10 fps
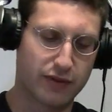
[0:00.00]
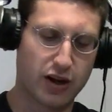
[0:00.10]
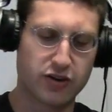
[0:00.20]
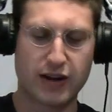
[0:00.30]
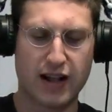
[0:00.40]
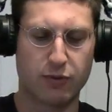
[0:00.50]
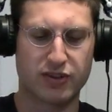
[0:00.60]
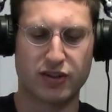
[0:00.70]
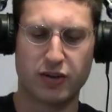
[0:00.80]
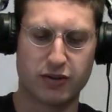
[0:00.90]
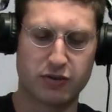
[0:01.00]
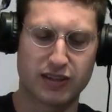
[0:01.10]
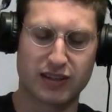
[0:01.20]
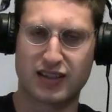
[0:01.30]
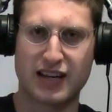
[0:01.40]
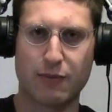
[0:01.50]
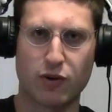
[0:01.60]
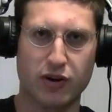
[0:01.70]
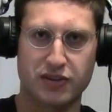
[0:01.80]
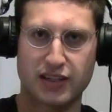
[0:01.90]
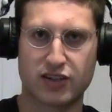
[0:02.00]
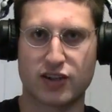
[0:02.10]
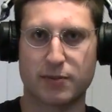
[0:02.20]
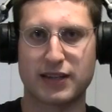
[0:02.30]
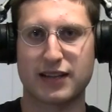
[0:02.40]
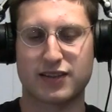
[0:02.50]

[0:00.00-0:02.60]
For the $100 ones, all use this CM106 chipset,